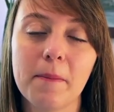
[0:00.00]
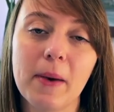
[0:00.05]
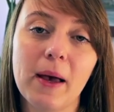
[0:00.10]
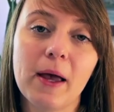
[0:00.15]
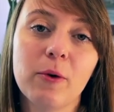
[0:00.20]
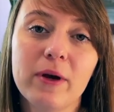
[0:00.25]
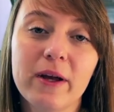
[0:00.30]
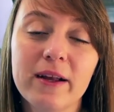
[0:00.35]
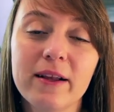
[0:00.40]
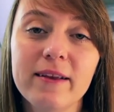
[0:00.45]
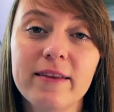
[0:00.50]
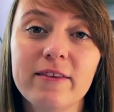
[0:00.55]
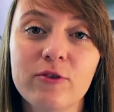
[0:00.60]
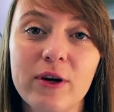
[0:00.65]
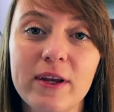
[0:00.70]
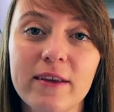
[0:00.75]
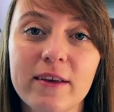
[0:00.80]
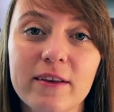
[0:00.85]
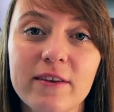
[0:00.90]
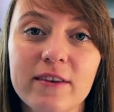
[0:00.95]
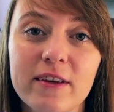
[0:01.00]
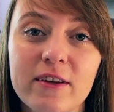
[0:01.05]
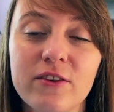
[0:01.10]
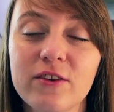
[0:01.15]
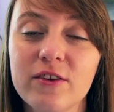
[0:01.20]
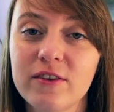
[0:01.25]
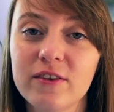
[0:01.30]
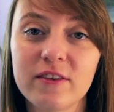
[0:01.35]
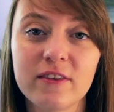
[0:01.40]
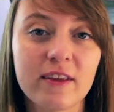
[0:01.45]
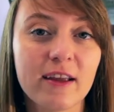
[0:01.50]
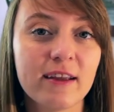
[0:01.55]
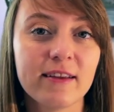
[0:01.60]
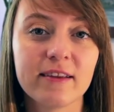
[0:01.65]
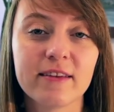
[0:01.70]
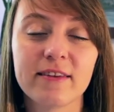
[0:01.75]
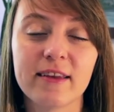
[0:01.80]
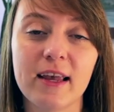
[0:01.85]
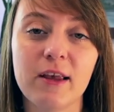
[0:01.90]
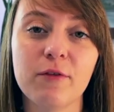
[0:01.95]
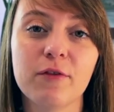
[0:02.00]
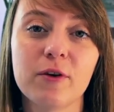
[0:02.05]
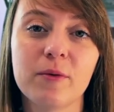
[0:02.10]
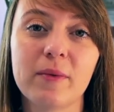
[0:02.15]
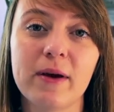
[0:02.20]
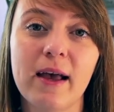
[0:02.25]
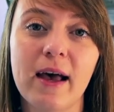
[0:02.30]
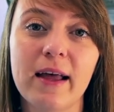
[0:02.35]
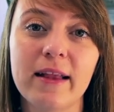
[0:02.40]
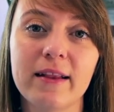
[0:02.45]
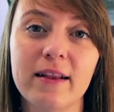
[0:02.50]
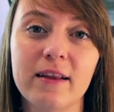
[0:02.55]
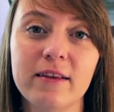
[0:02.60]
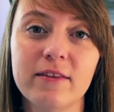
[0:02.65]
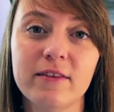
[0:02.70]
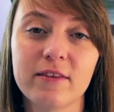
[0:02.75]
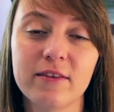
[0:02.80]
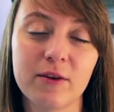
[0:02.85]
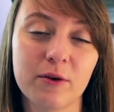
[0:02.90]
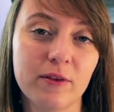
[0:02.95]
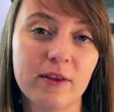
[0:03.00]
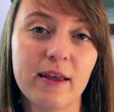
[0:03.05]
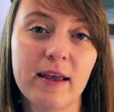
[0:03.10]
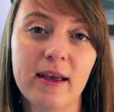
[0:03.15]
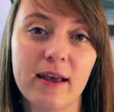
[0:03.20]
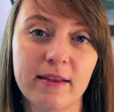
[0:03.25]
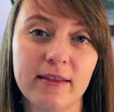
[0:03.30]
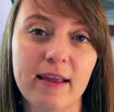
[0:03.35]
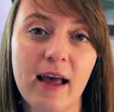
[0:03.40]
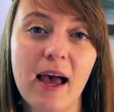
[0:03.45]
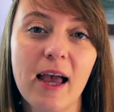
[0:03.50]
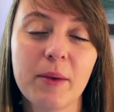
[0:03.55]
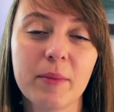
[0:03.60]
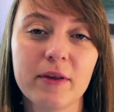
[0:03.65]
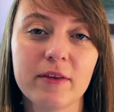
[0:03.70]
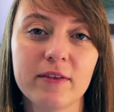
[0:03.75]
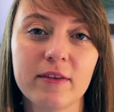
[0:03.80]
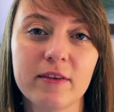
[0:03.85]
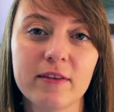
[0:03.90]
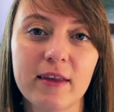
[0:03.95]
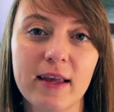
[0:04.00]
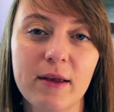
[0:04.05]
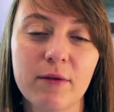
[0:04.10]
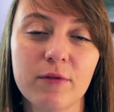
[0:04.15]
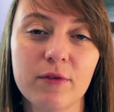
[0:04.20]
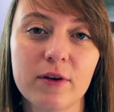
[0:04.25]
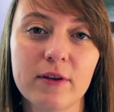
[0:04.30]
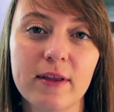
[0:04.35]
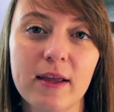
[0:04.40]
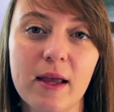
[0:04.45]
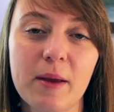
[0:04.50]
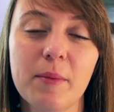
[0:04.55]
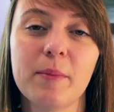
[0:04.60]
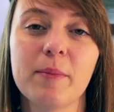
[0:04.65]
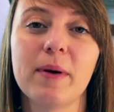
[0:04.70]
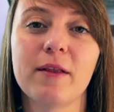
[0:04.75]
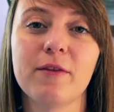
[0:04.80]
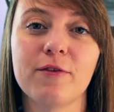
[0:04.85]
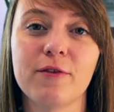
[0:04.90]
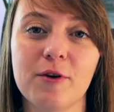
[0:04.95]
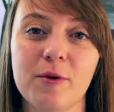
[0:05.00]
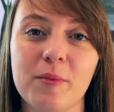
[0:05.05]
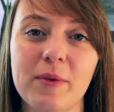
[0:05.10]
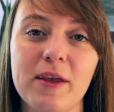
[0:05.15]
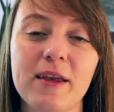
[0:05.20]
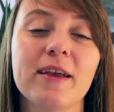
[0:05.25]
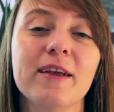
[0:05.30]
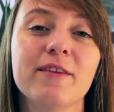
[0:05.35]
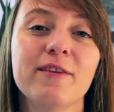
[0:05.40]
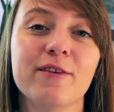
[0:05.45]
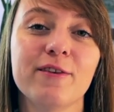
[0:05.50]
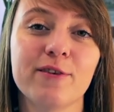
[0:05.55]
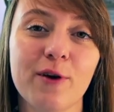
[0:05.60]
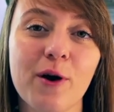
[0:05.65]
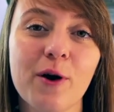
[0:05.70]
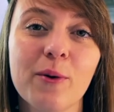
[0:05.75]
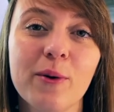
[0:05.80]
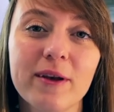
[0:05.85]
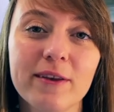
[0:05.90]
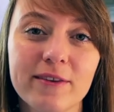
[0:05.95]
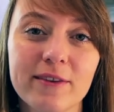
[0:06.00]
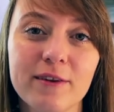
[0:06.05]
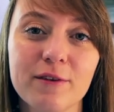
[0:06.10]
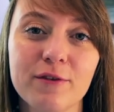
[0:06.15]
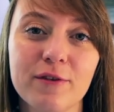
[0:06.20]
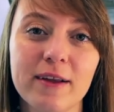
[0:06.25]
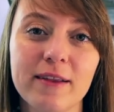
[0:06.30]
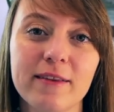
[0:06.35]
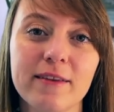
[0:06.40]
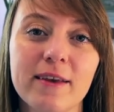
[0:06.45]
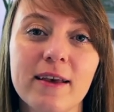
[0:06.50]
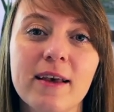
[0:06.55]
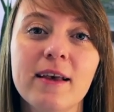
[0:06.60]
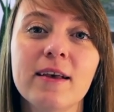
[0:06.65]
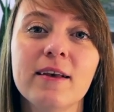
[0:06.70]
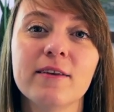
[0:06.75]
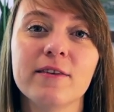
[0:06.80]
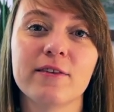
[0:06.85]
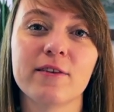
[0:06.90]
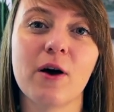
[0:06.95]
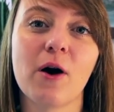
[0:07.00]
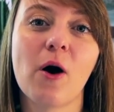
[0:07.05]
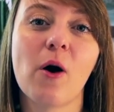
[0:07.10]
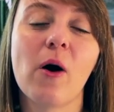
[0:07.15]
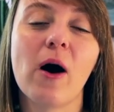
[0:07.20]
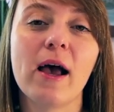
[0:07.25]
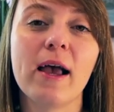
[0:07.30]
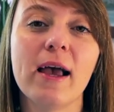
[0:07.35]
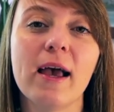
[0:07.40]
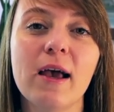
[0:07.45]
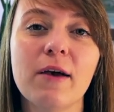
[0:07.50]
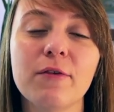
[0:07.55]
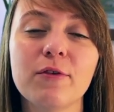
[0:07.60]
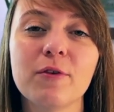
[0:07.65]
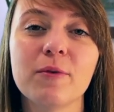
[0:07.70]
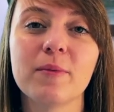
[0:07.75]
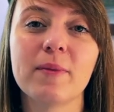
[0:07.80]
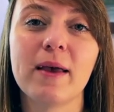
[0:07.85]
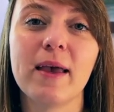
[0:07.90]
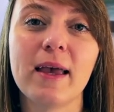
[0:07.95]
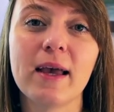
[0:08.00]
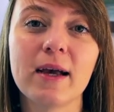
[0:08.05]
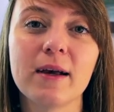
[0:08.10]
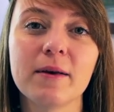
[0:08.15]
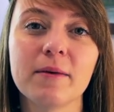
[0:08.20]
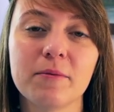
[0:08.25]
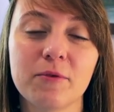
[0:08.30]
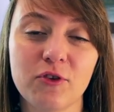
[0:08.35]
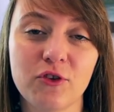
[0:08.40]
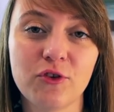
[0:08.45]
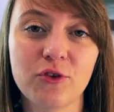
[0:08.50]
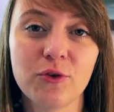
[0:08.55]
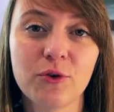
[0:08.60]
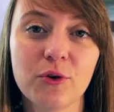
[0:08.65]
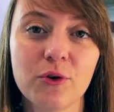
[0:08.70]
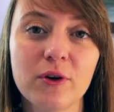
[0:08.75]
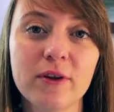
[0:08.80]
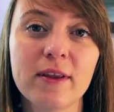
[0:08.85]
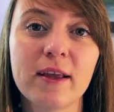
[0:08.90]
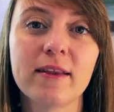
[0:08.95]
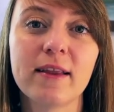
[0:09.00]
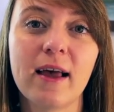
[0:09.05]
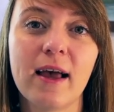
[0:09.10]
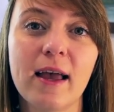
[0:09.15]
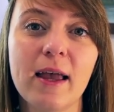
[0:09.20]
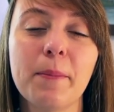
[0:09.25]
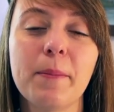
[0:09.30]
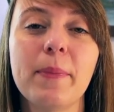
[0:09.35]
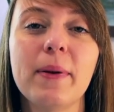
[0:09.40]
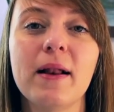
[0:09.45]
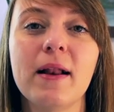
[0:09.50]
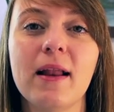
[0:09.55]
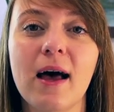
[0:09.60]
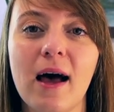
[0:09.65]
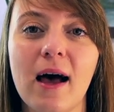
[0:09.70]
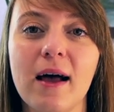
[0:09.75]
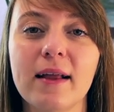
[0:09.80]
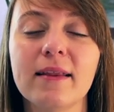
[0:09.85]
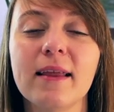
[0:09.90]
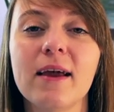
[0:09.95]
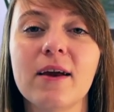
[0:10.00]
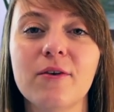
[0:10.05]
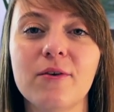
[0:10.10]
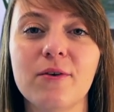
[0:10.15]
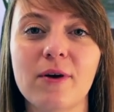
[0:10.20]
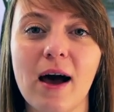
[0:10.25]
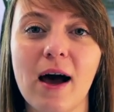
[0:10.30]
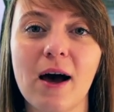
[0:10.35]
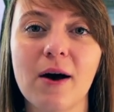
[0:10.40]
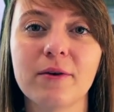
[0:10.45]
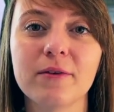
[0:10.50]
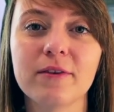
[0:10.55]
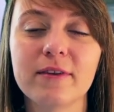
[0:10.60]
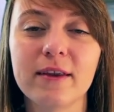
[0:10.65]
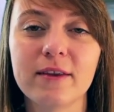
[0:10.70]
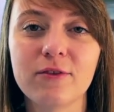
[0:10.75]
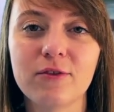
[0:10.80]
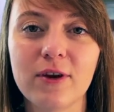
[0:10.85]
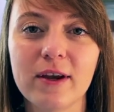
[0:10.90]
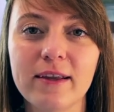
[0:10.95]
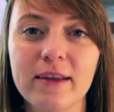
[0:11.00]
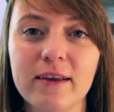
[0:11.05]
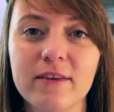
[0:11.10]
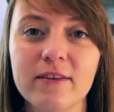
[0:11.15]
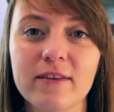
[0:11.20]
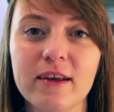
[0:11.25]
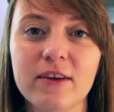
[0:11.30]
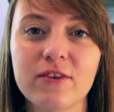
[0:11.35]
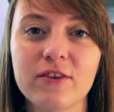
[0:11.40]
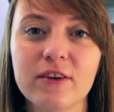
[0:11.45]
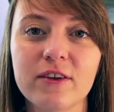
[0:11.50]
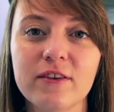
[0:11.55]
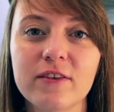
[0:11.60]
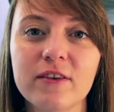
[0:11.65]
My weekly training sessions stay the same for my athletes, so the time is the same for them, but for me it is always different. So I have to make sure that I plan around the training sessions,